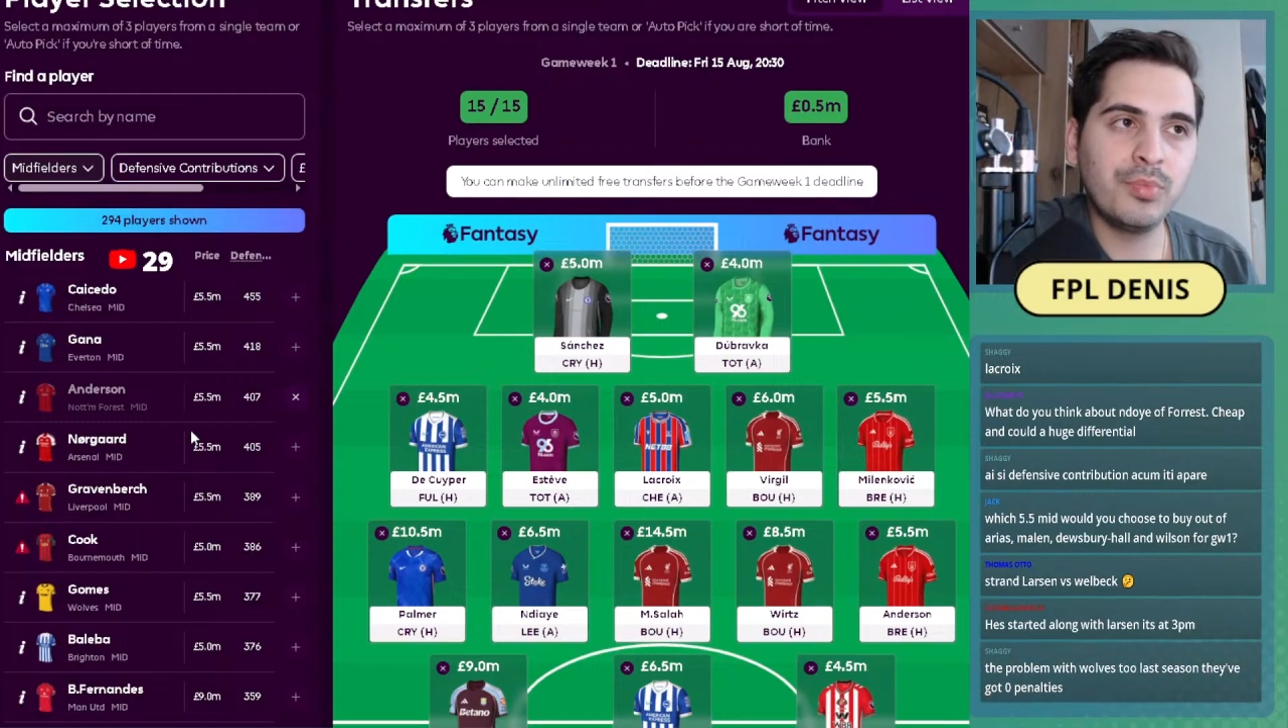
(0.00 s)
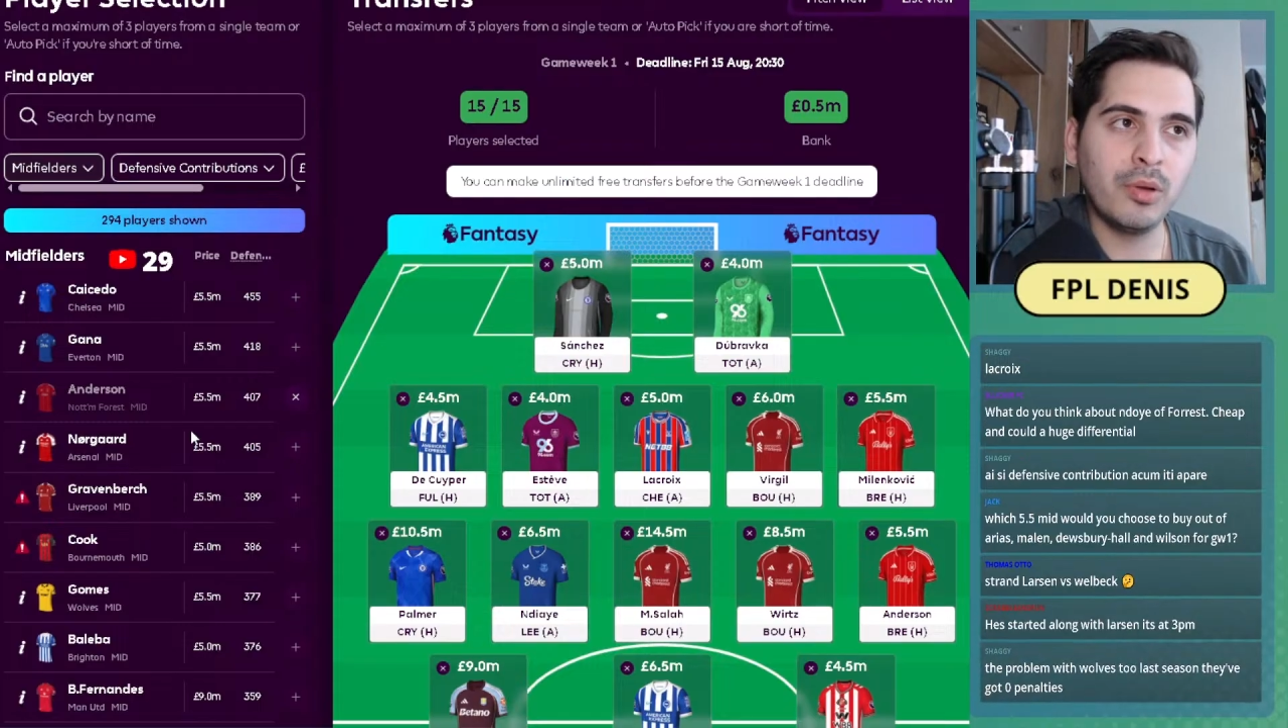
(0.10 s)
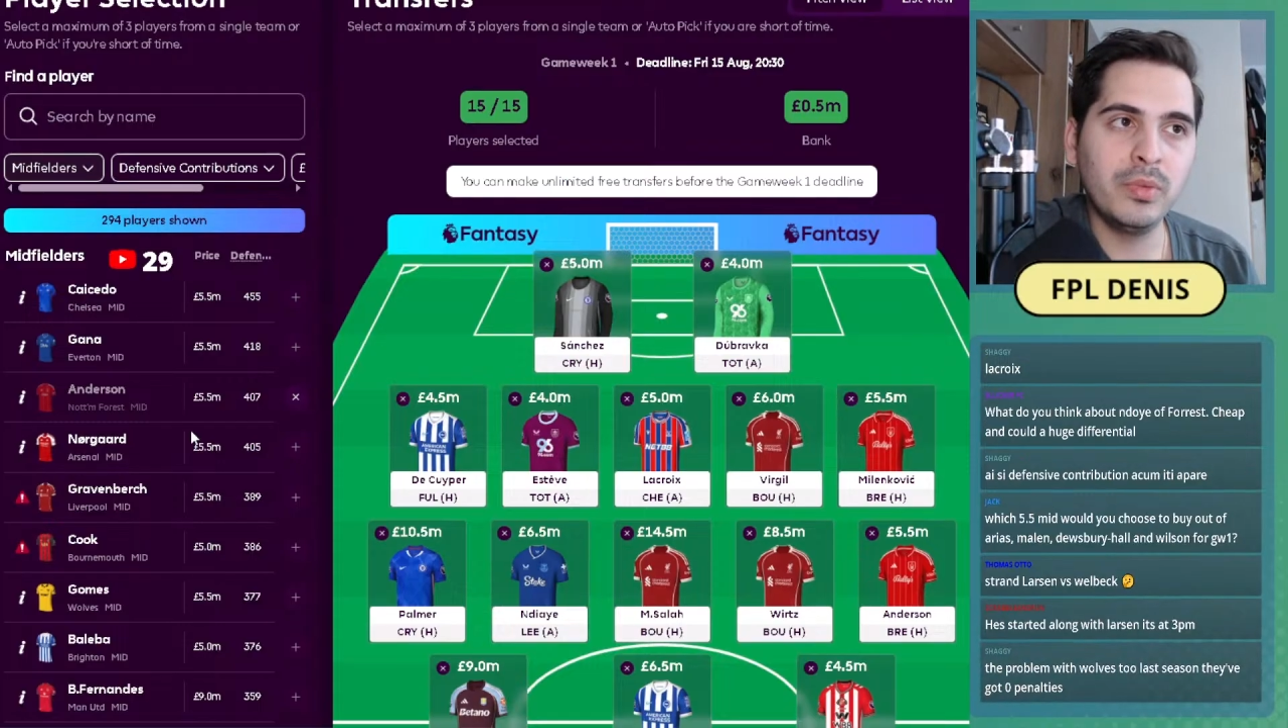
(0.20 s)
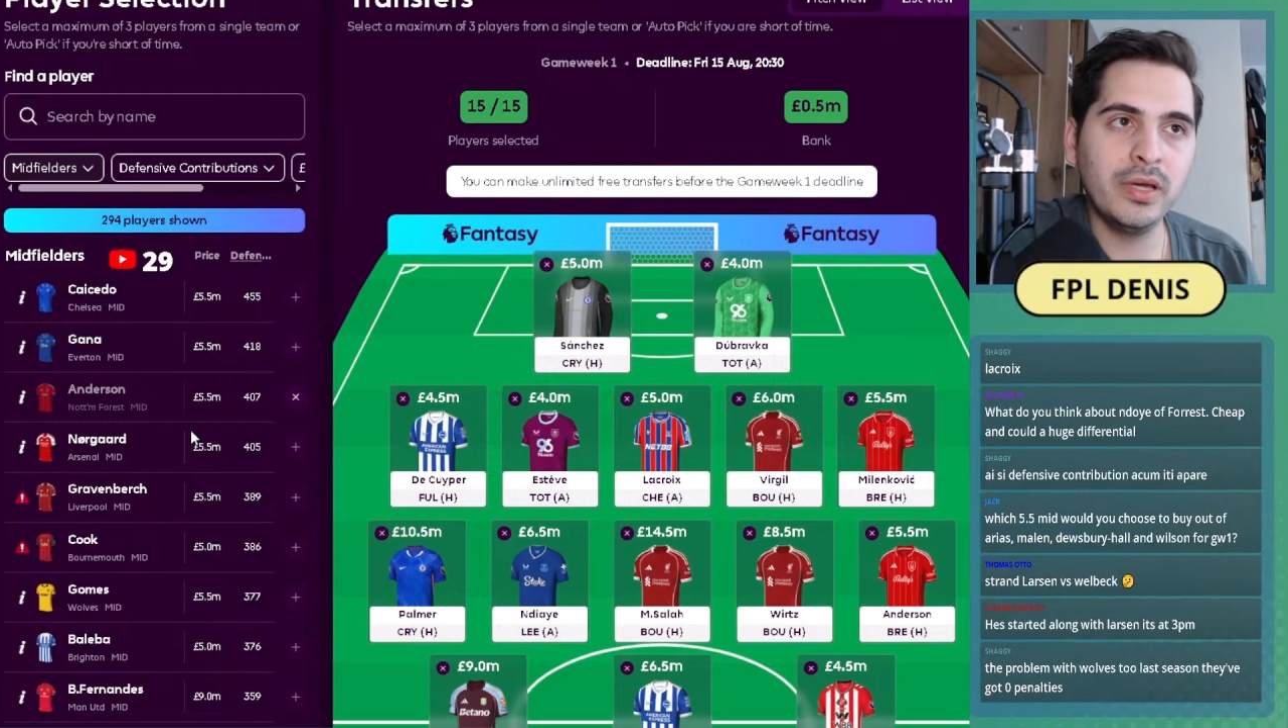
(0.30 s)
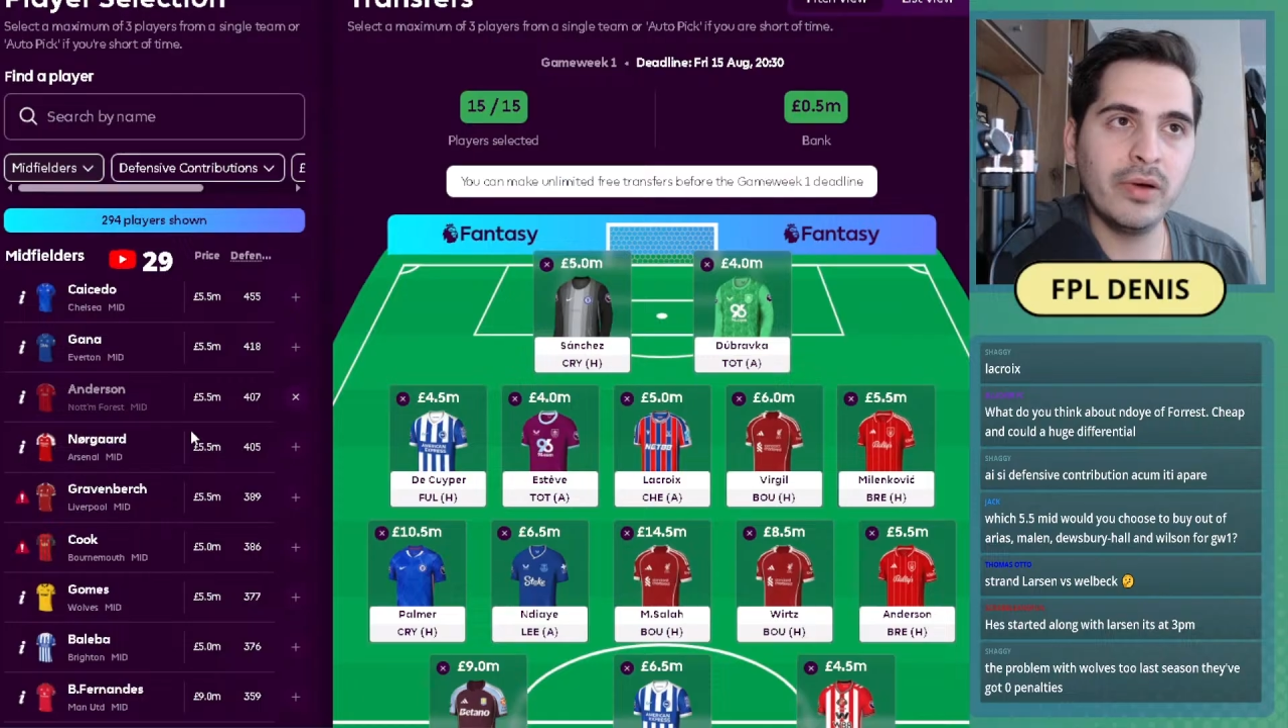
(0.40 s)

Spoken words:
probably